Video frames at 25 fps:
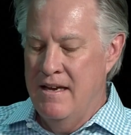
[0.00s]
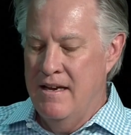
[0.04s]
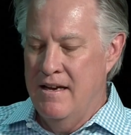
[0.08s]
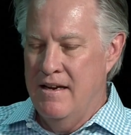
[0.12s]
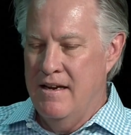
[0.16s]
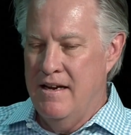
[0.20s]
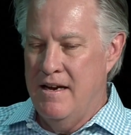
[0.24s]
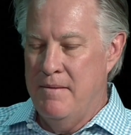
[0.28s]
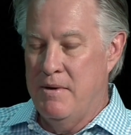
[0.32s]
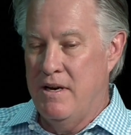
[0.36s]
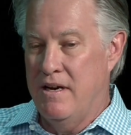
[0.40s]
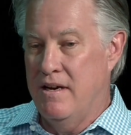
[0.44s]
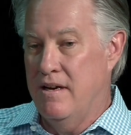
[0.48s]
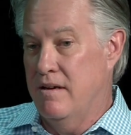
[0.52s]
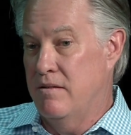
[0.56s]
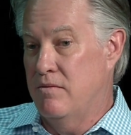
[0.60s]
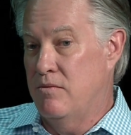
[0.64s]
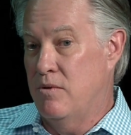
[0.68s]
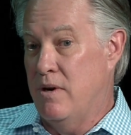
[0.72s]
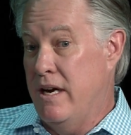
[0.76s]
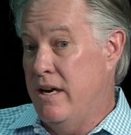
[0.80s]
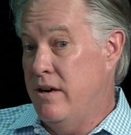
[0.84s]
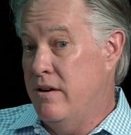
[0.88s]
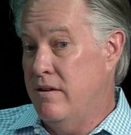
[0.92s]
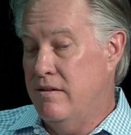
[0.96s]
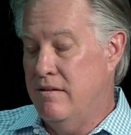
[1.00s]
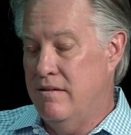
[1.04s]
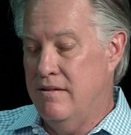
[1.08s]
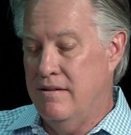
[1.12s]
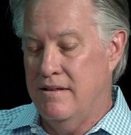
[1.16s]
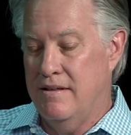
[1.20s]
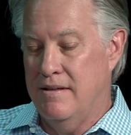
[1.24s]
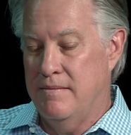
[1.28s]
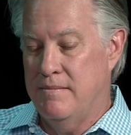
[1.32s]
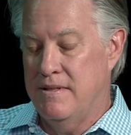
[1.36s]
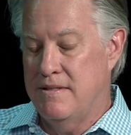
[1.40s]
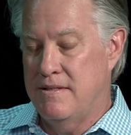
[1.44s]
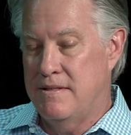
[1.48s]
I'm a writer,
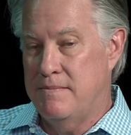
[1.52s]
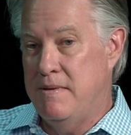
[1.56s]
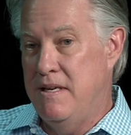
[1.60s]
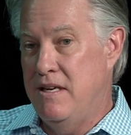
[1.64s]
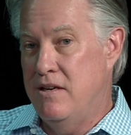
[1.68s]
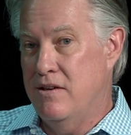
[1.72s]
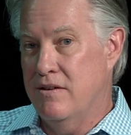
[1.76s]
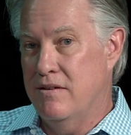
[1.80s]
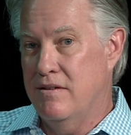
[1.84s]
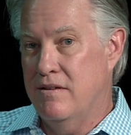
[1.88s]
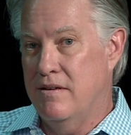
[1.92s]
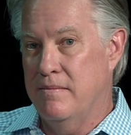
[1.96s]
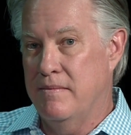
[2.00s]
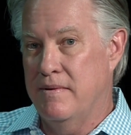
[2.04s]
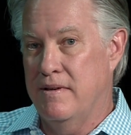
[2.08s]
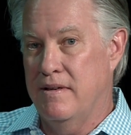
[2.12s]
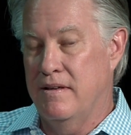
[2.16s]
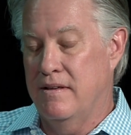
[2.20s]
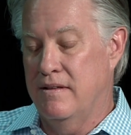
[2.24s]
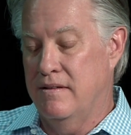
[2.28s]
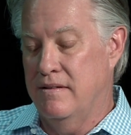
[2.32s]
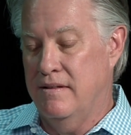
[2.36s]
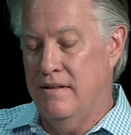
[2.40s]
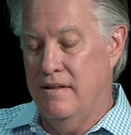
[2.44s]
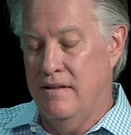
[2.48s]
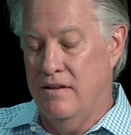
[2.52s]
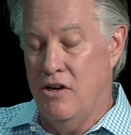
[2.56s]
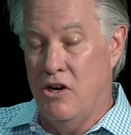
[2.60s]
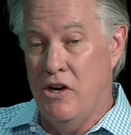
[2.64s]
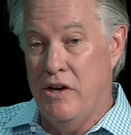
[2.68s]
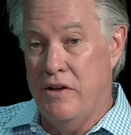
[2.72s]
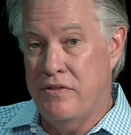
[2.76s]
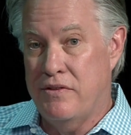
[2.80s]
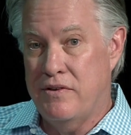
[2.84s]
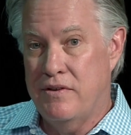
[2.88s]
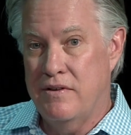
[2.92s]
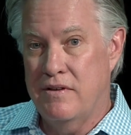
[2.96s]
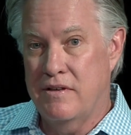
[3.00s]
I'm a speaker, I'm an
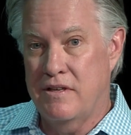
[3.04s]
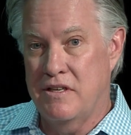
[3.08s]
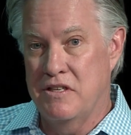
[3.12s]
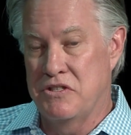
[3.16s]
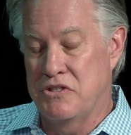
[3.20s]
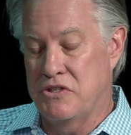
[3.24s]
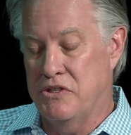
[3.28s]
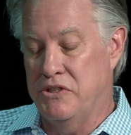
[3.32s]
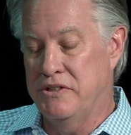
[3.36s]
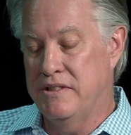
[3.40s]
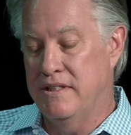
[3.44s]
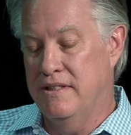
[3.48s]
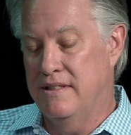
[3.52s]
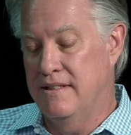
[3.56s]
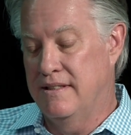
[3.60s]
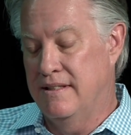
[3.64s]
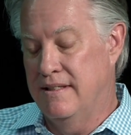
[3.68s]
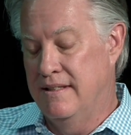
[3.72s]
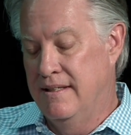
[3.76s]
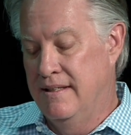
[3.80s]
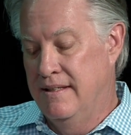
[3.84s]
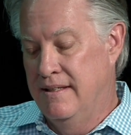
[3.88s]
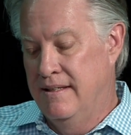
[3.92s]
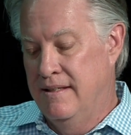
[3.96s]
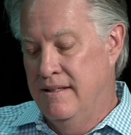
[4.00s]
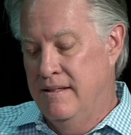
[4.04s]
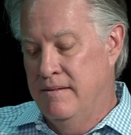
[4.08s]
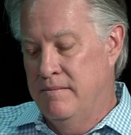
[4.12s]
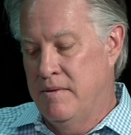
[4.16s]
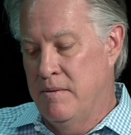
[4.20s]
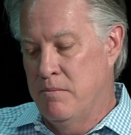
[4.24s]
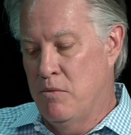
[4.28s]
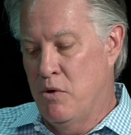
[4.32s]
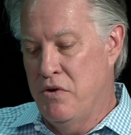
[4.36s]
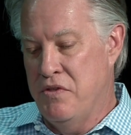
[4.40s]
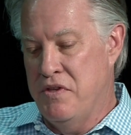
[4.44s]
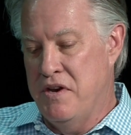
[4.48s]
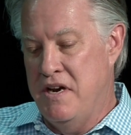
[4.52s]
author, a consultant. But
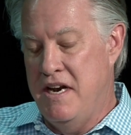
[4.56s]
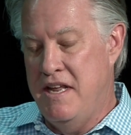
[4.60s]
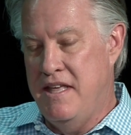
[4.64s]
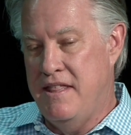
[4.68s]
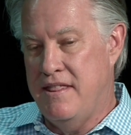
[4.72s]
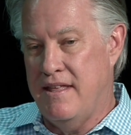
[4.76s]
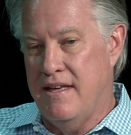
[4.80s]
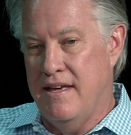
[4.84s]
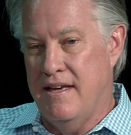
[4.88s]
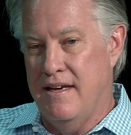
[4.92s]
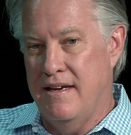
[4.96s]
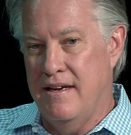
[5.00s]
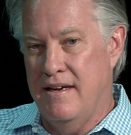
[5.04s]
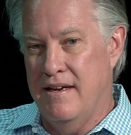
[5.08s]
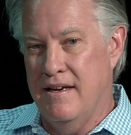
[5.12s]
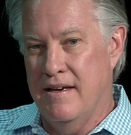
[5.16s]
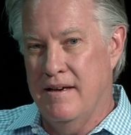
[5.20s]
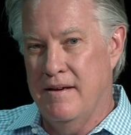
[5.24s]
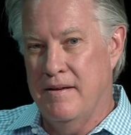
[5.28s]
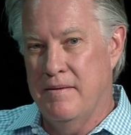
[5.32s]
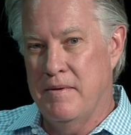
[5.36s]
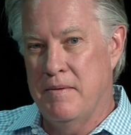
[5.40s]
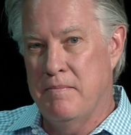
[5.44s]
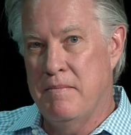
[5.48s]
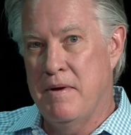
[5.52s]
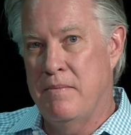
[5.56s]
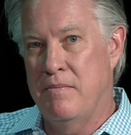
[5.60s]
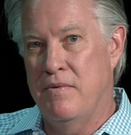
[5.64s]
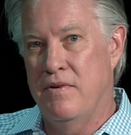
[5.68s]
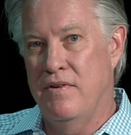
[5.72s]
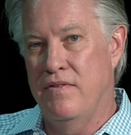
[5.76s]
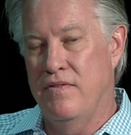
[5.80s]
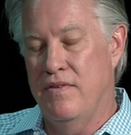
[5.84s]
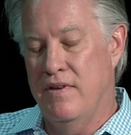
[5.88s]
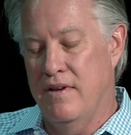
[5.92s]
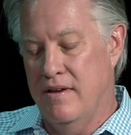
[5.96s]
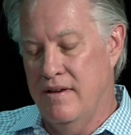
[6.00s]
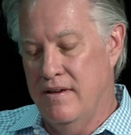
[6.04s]
more than anything, I'm a member
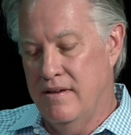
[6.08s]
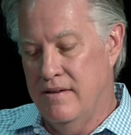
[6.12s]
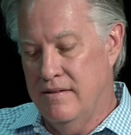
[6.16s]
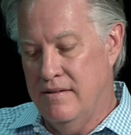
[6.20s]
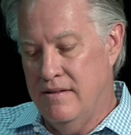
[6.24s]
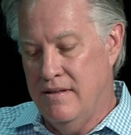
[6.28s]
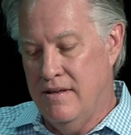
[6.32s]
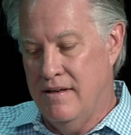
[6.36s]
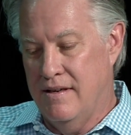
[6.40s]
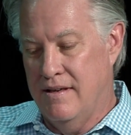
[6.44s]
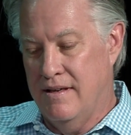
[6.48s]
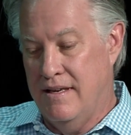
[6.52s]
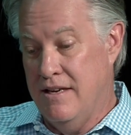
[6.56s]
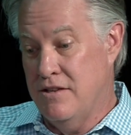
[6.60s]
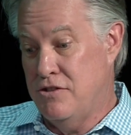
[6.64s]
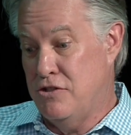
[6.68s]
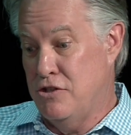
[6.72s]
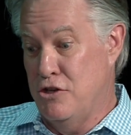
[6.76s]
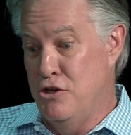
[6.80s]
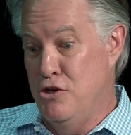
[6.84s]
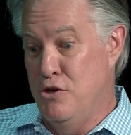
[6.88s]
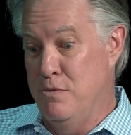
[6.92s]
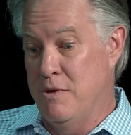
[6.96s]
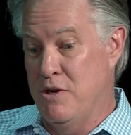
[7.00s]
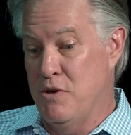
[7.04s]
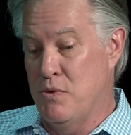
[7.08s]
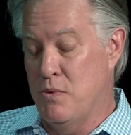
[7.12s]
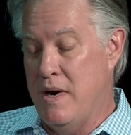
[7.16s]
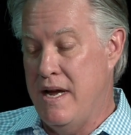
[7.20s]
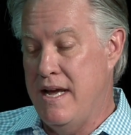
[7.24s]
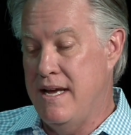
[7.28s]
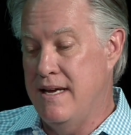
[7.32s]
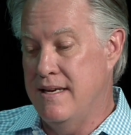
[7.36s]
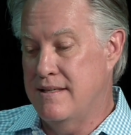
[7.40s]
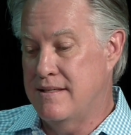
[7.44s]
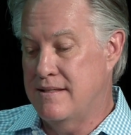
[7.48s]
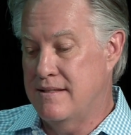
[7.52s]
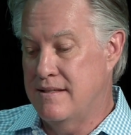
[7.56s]
of the human
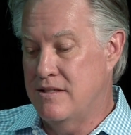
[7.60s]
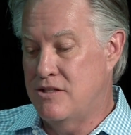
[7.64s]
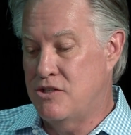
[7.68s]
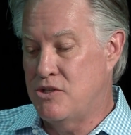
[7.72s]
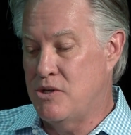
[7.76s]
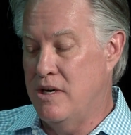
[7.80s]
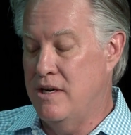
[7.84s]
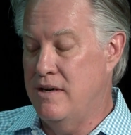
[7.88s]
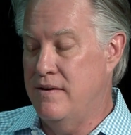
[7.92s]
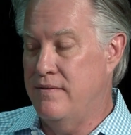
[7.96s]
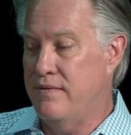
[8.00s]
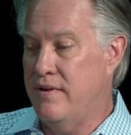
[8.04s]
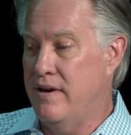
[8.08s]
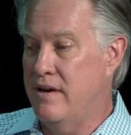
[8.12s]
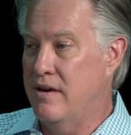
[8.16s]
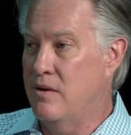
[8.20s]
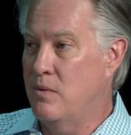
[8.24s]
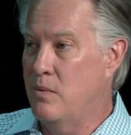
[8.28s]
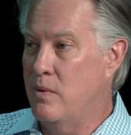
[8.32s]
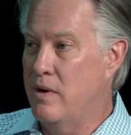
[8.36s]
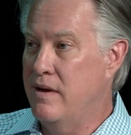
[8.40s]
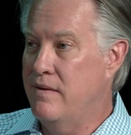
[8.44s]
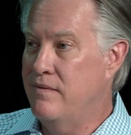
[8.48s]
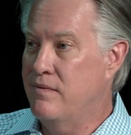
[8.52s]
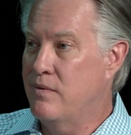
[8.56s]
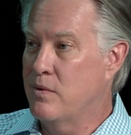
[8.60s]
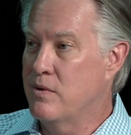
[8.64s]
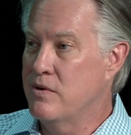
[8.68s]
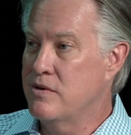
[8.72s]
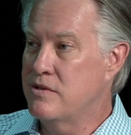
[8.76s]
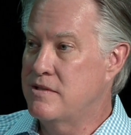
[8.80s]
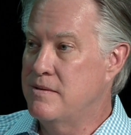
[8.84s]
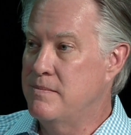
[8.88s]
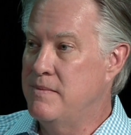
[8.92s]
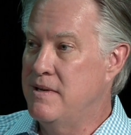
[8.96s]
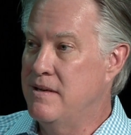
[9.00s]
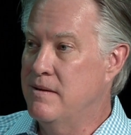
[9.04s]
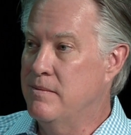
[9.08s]
race that's trying to find a way for us
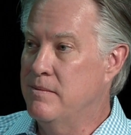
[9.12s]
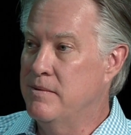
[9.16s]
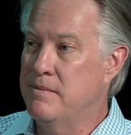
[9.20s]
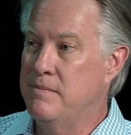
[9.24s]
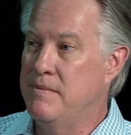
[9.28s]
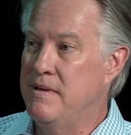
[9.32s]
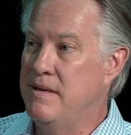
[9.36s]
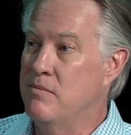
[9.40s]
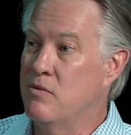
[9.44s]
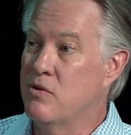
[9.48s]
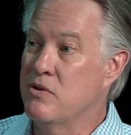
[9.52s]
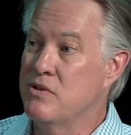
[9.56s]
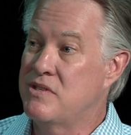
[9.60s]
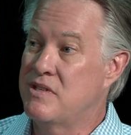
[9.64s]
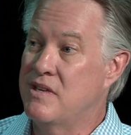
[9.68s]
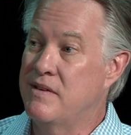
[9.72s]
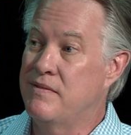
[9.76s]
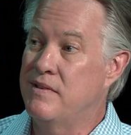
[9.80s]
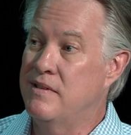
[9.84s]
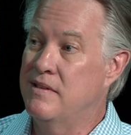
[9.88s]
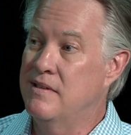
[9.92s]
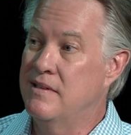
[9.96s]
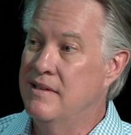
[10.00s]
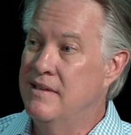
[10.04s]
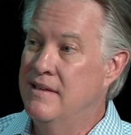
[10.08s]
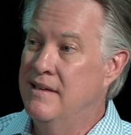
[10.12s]
to be able to be more civil,